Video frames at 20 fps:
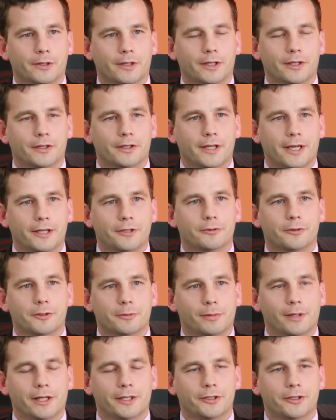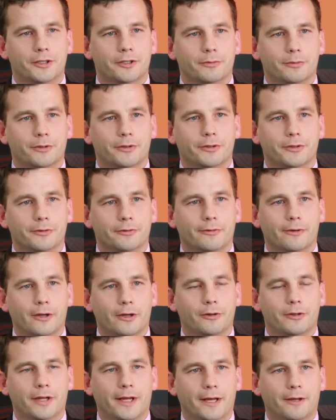in dangerous places with your
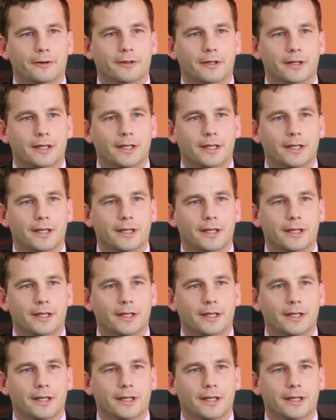phone out.